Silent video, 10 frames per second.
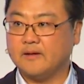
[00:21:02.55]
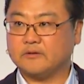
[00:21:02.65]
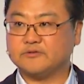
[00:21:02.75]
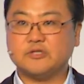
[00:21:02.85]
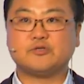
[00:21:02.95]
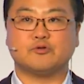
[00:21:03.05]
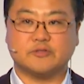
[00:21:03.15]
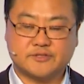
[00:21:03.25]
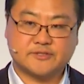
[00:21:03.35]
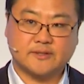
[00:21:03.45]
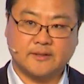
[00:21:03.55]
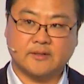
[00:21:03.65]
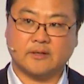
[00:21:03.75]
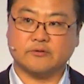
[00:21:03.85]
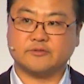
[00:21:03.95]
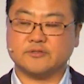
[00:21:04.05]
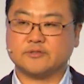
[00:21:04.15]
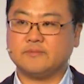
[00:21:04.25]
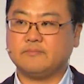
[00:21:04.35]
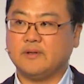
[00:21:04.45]
constituents in the
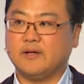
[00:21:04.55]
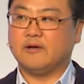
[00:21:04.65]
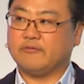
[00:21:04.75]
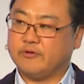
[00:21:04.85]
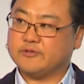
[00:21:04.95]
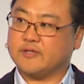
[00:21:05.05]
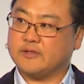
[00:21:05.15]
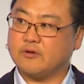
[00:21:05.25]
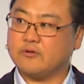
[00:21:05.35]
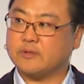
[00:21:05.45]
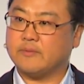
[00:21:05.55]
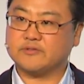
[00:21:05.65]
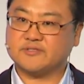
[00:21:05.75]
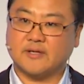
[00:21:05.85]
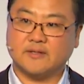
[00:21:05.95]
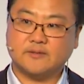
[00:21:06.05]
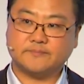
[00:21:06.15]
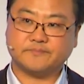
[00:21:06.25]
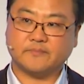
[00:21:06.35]
ecosystem. First, I talked about seller.